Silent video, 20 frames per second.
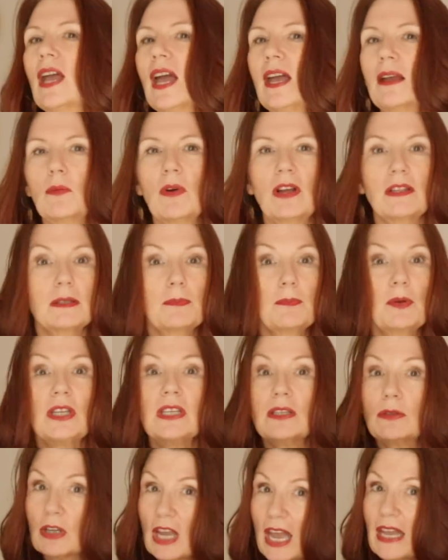UK ones, but
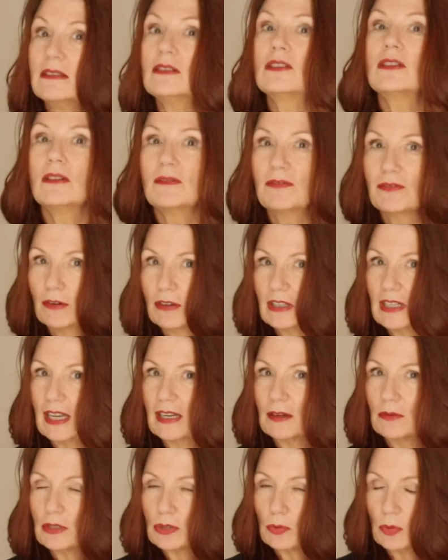you can do the foreign
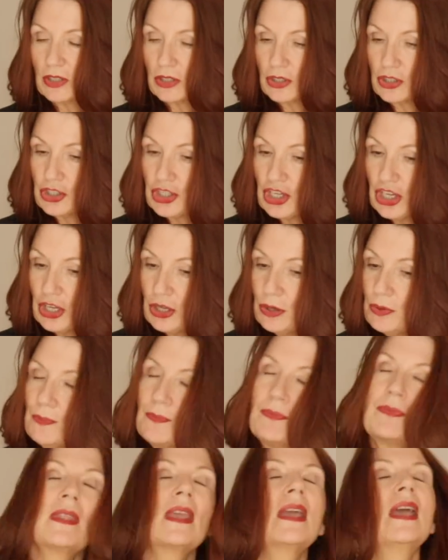language ones too.
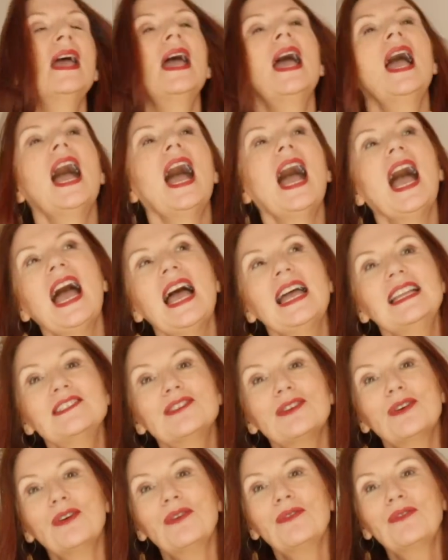
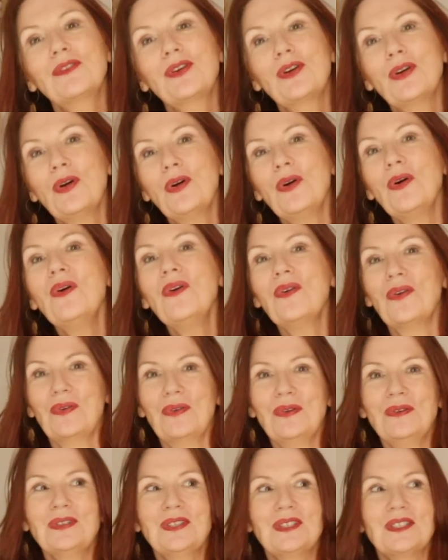And of
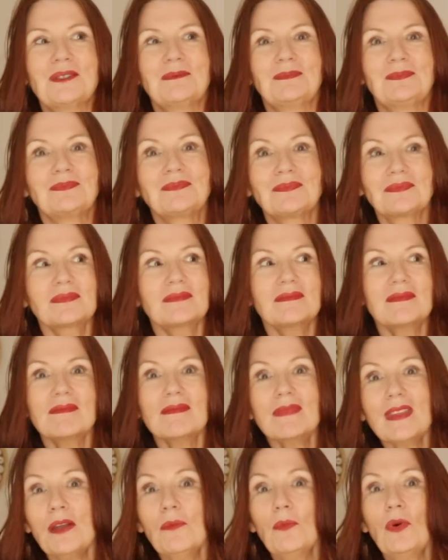course,
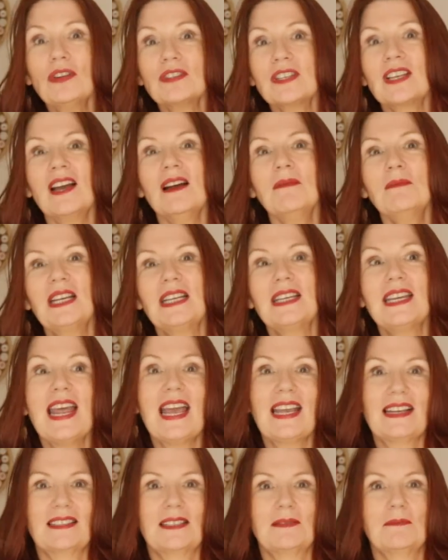what's coming
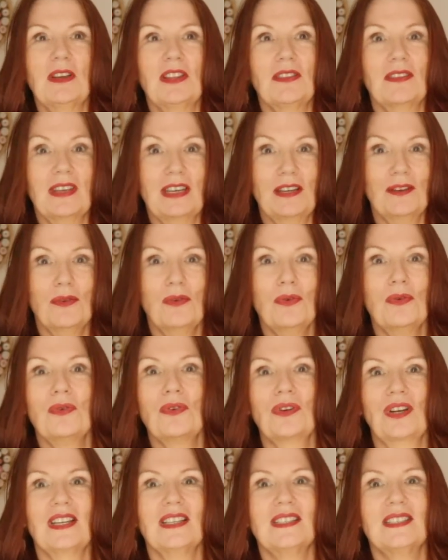next month in
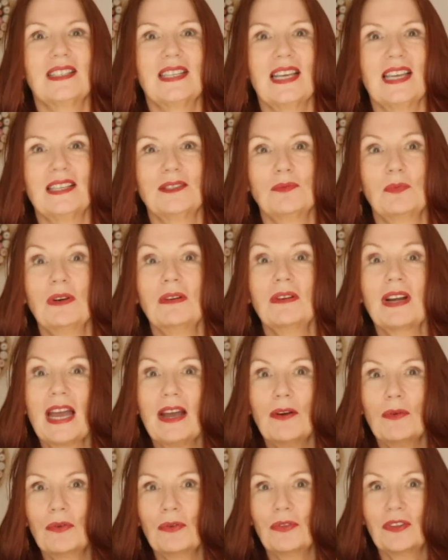August is we'll
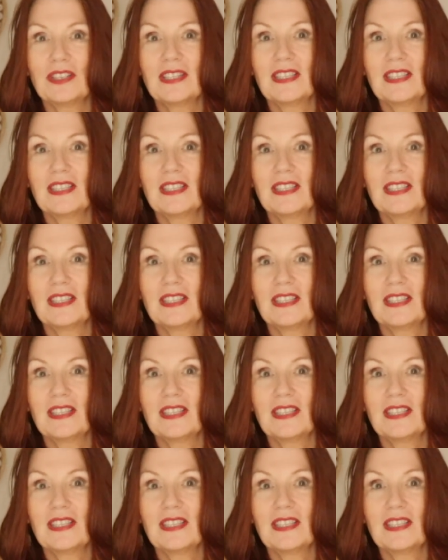get all the